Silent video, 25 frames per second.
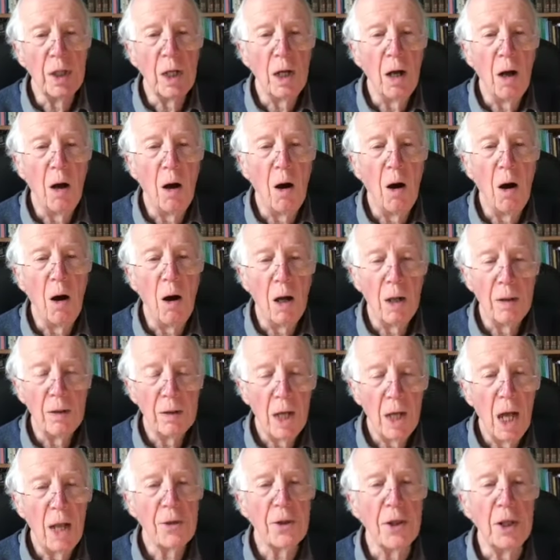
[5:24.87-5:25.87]
are
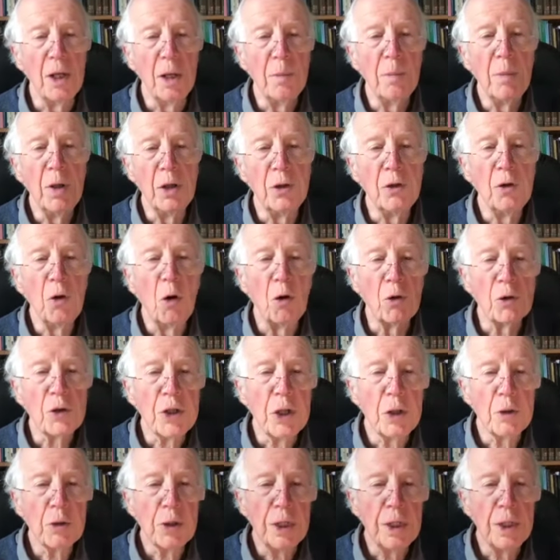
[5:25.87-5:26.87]
other but not
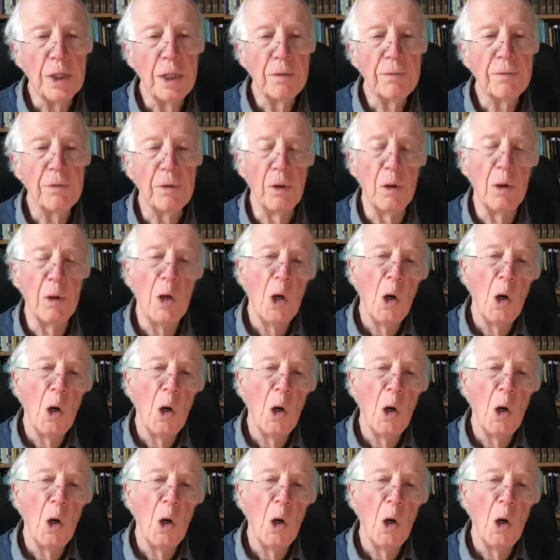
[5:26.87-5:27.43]
totally different.